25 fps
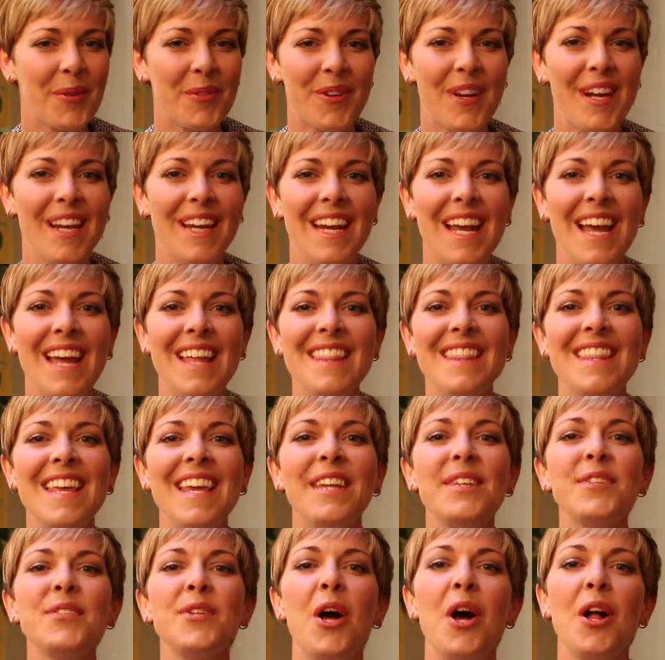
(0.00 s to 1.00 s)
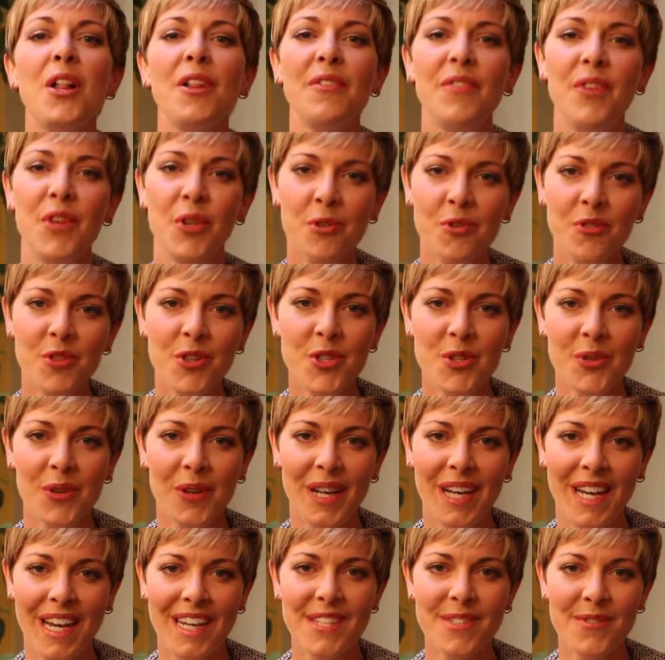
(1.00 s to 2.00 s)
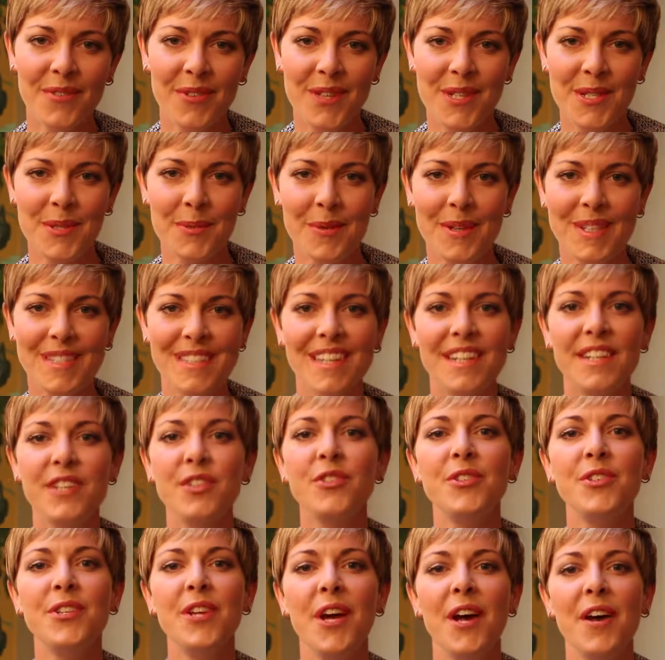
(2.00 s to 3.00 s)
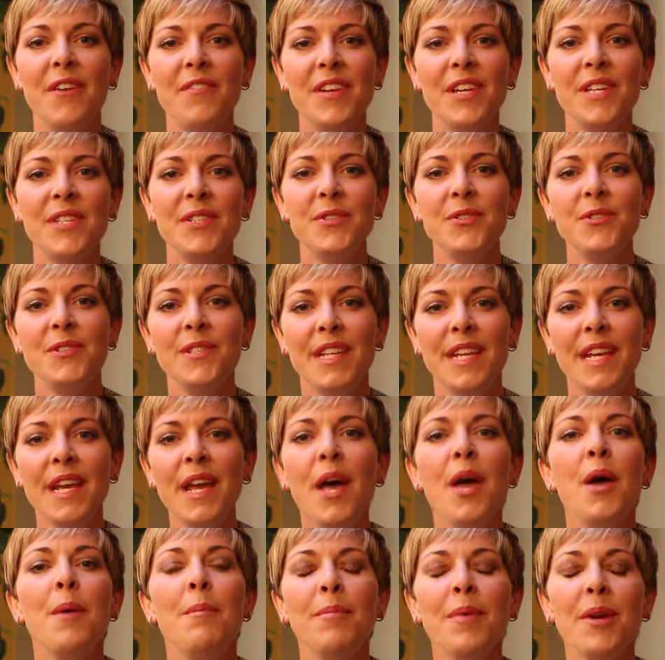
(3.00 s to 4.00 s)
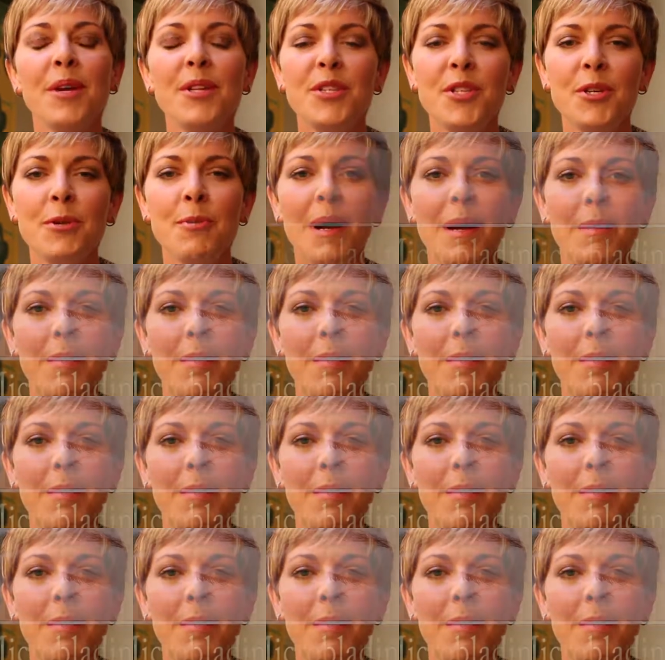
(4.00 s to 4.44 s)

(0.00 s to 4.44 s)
All right. And thanks to all of you for joining us for this week's edition of It's Your City, brought to